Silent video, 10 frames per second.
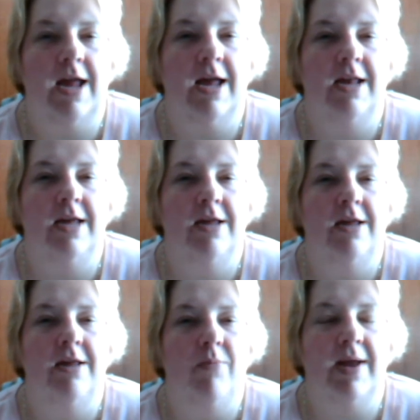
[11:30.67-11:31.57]
and
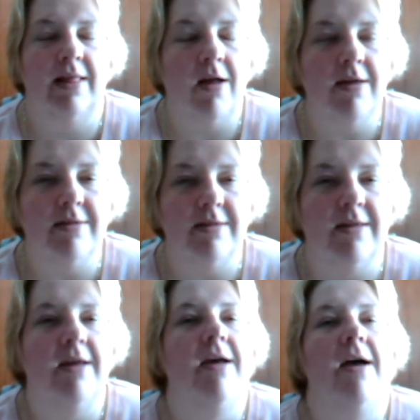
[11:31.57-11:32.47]
in weight
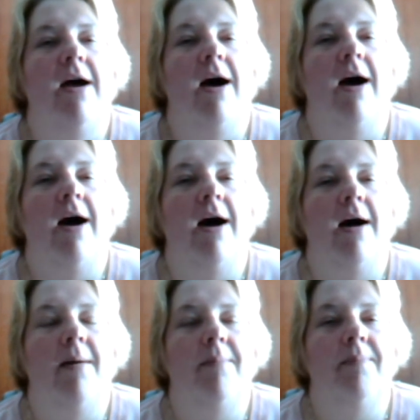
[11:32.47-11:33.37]
loss.
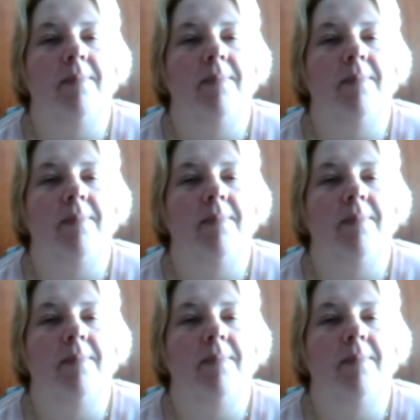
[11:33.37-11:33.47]
I'm